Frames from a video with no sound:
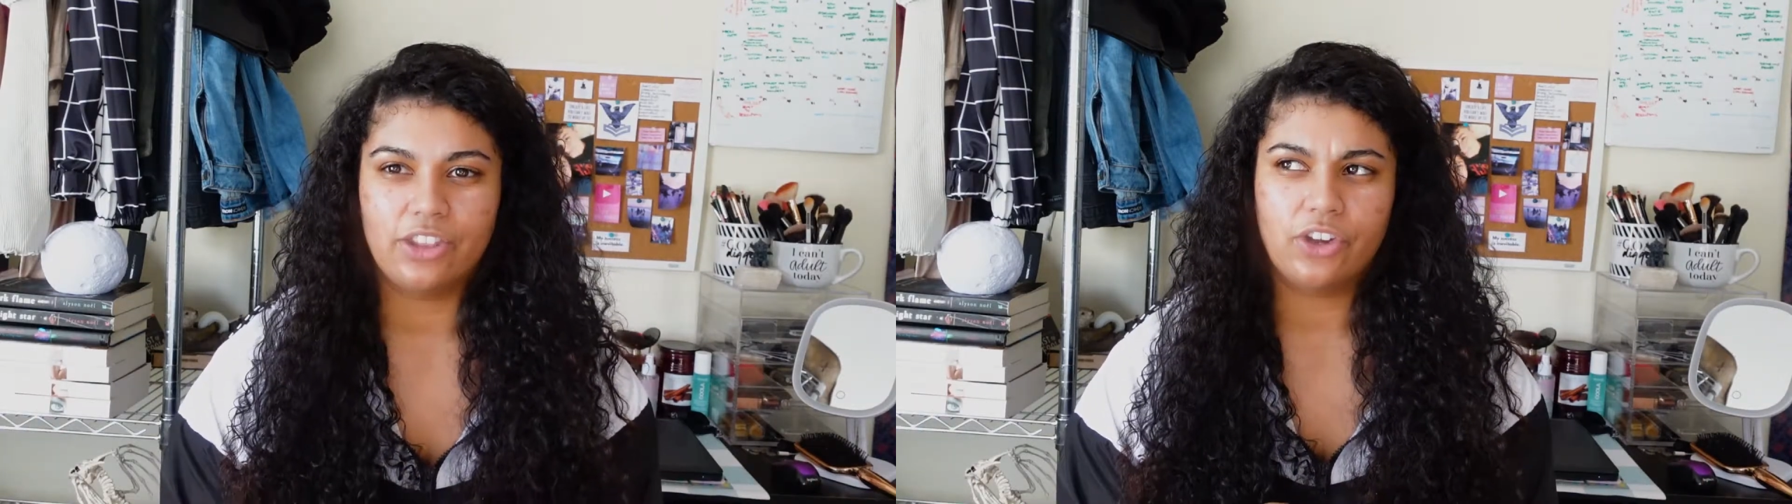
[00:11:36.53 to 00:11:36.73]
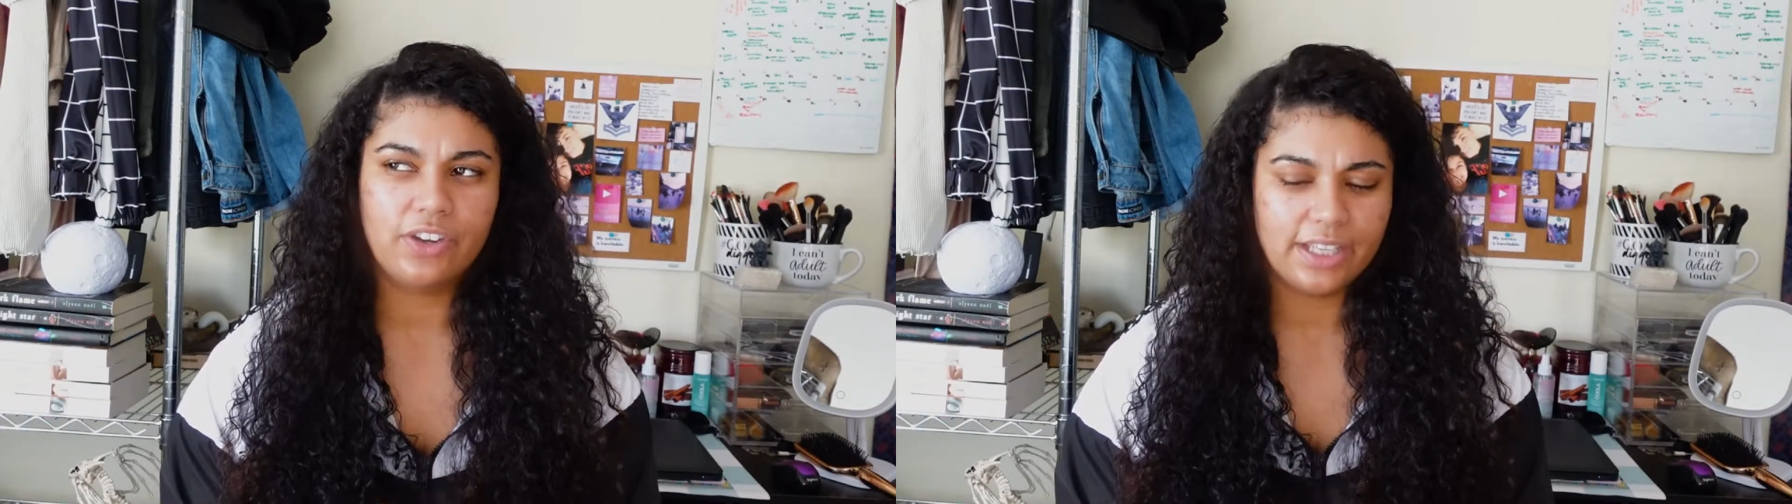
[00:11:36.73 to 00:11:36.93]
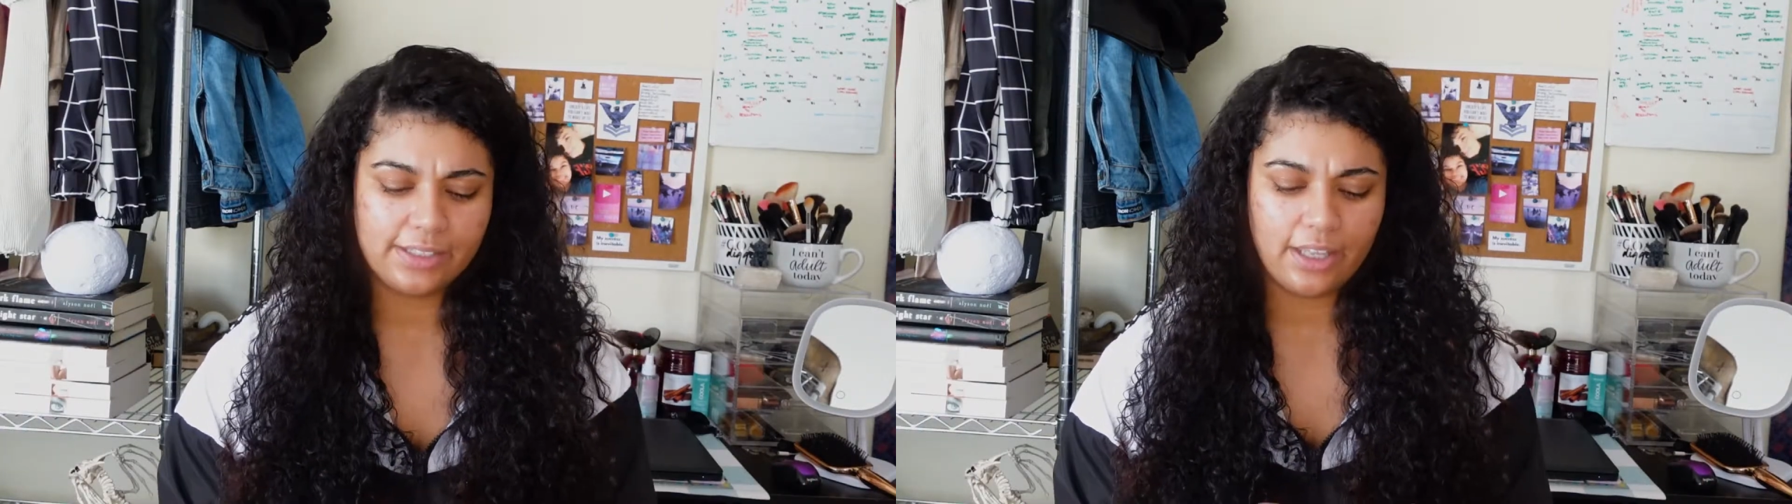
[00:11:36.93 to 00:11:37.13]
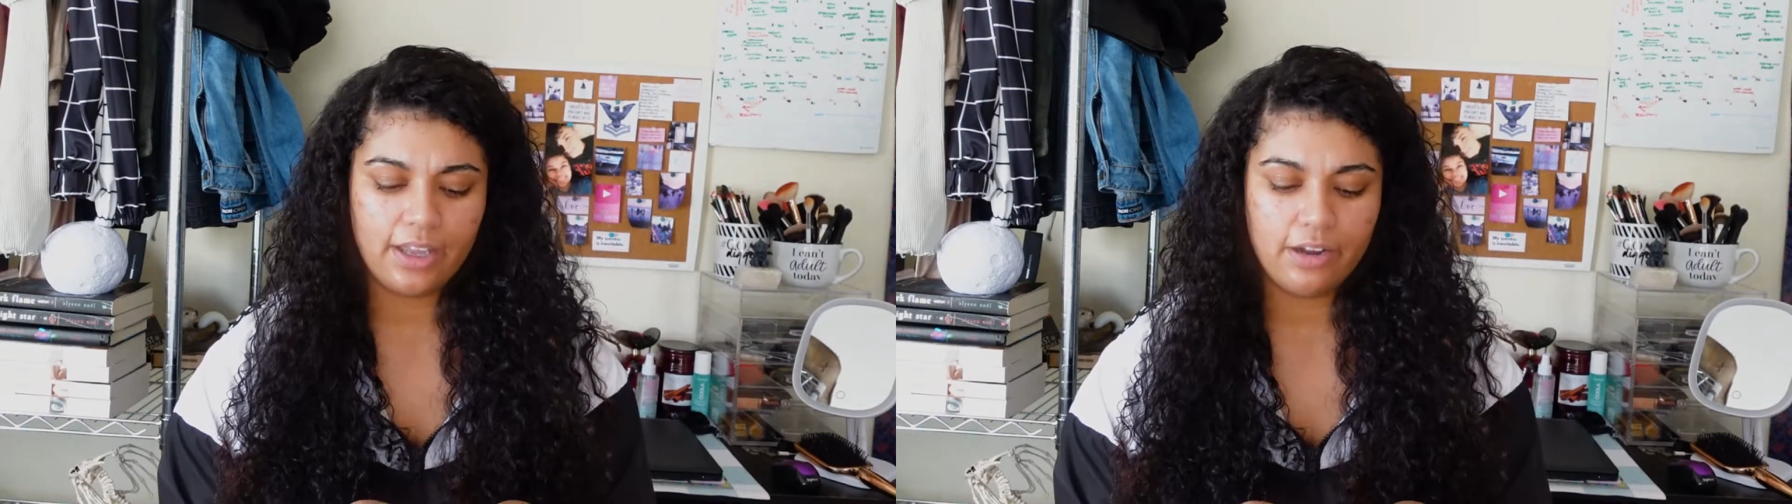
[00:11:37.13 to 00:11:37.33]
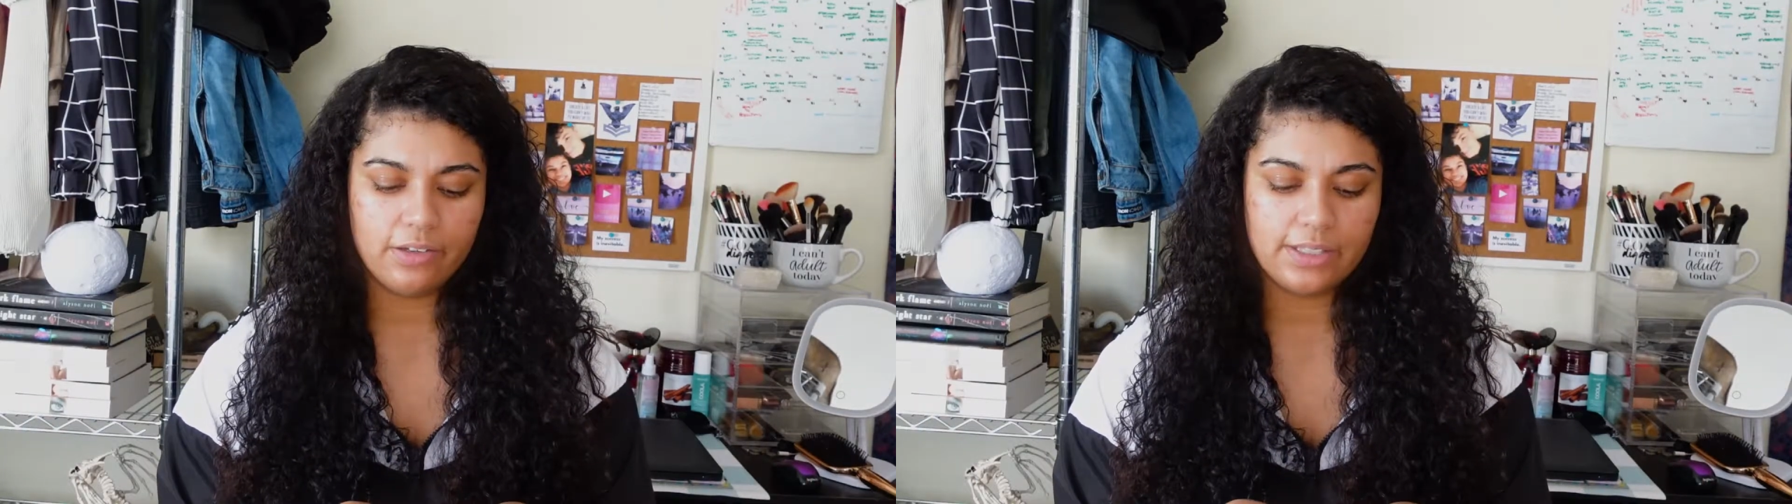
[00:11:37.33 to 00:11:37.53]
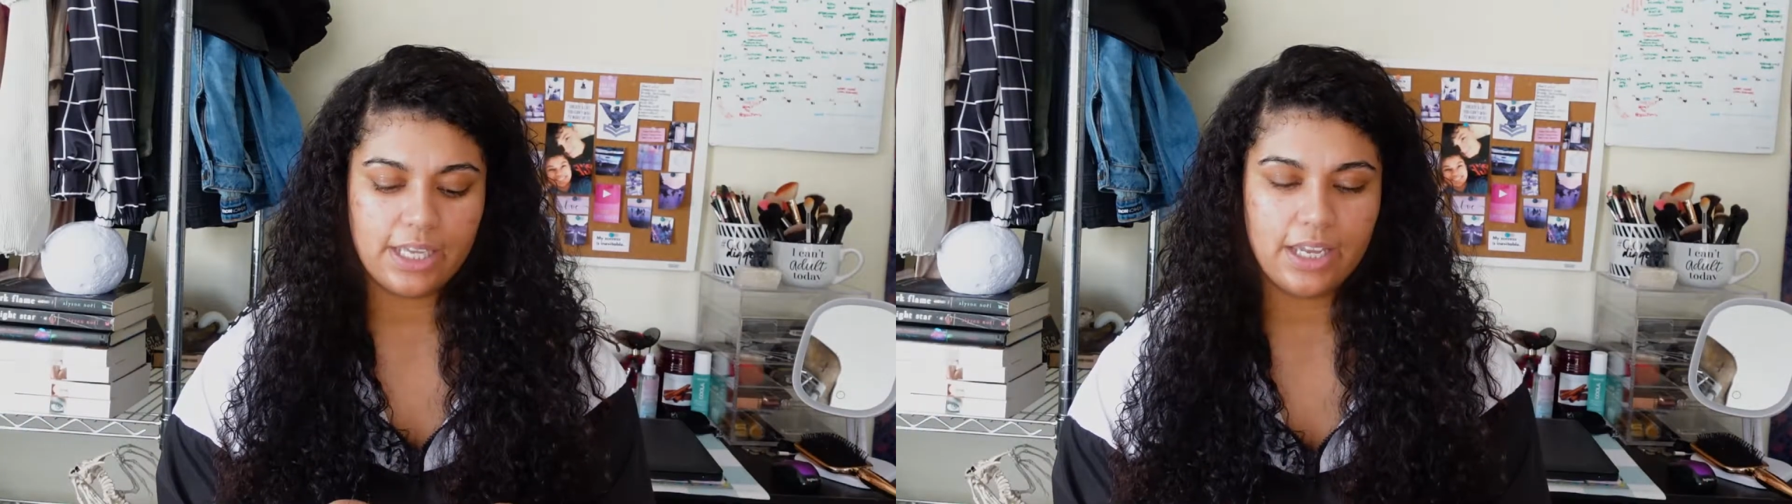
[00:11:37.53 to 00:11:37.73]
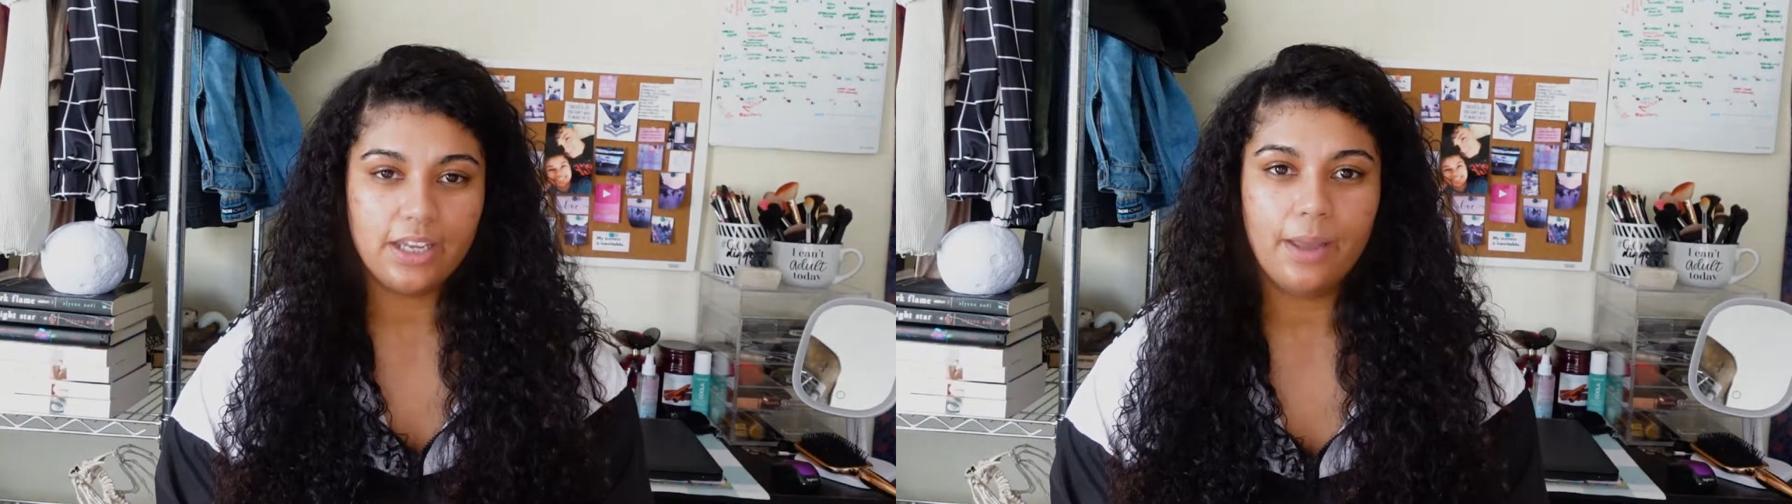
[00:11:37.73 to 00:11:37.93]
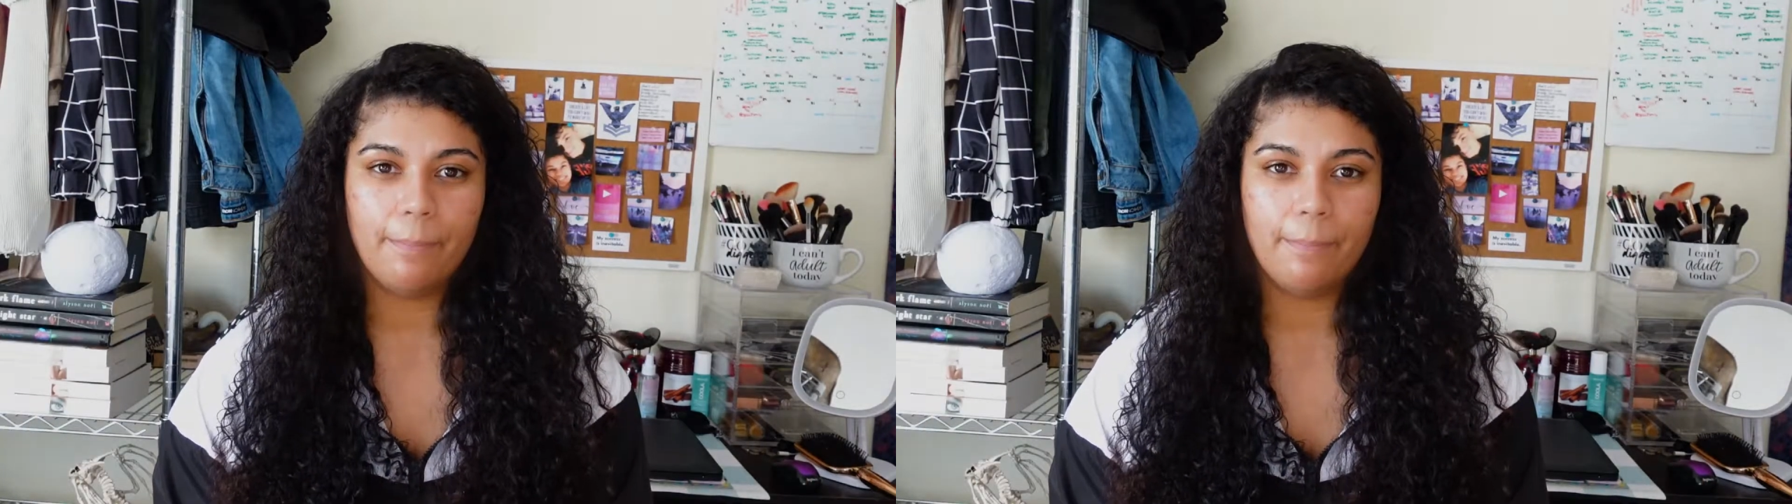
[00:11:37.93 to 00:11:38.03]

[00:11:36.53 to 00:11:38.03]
the Korean skincare routine,